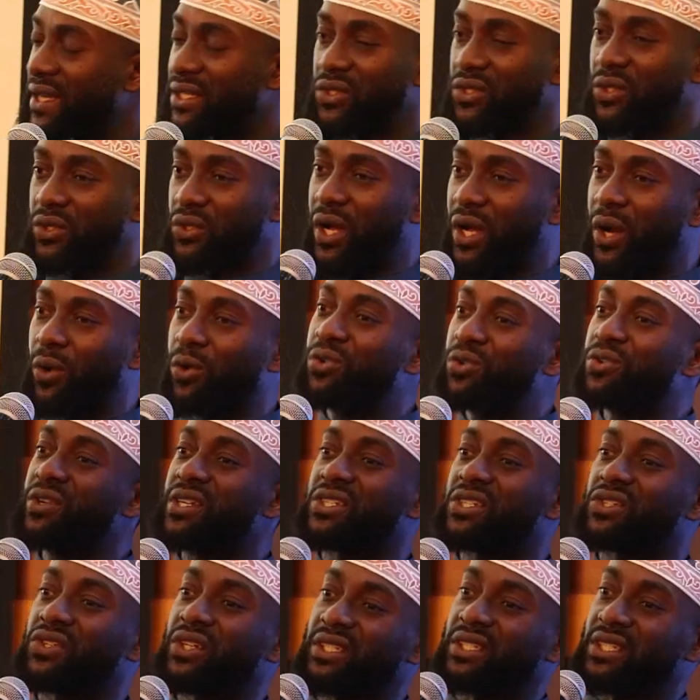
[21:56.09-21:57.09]
So I won't
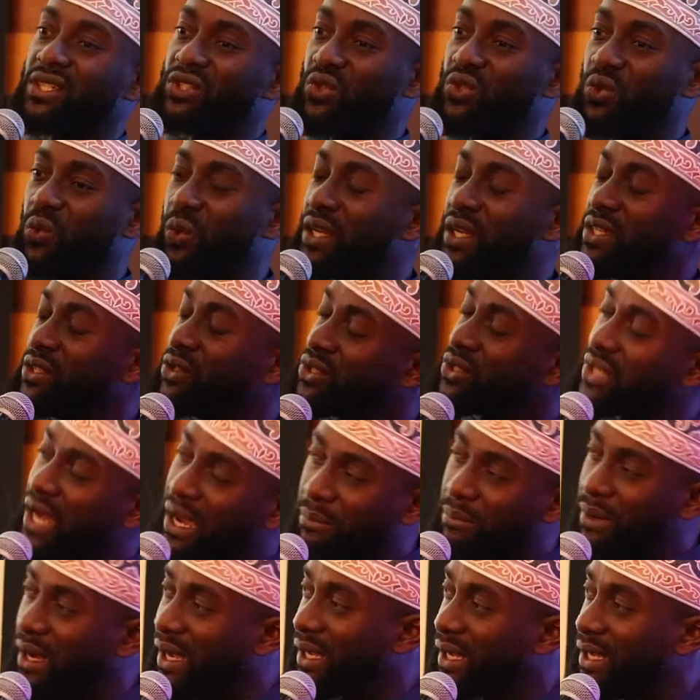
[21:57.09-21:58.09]
restrict it to when you
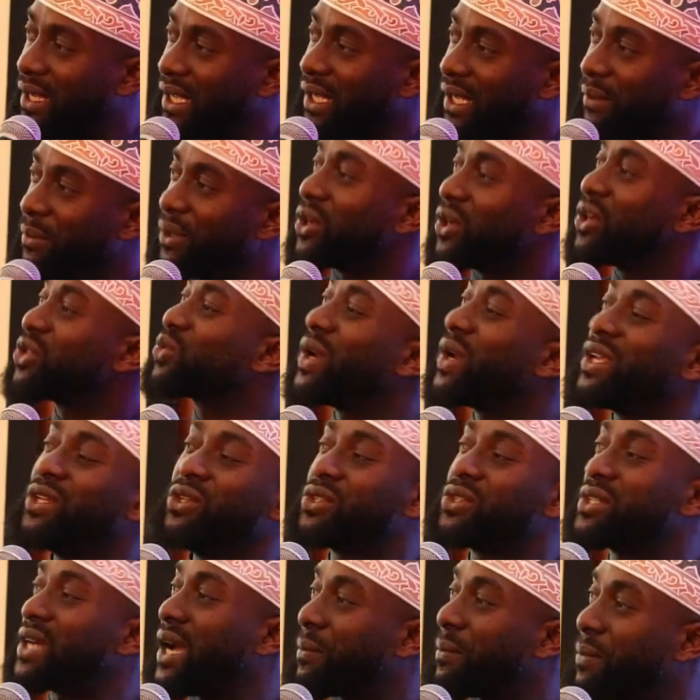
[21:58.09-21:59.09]
japa, because when you
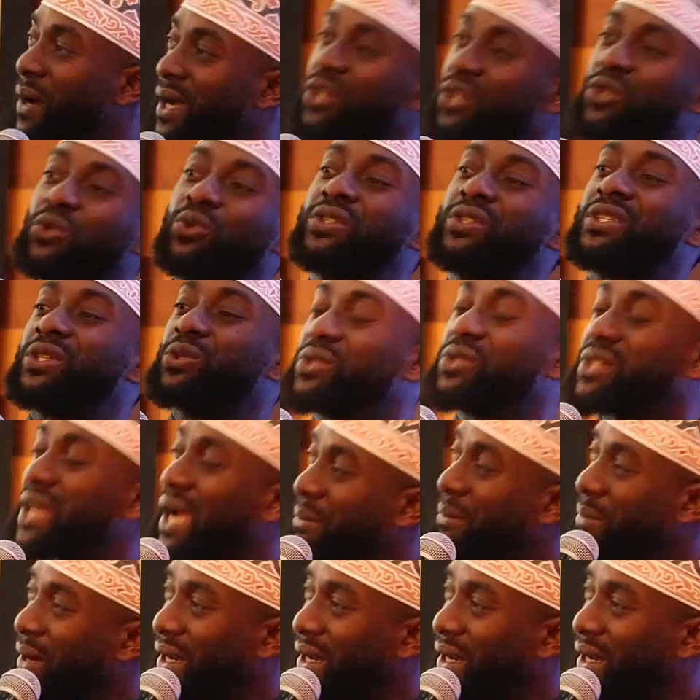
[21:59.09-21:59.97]
japa, you will still japa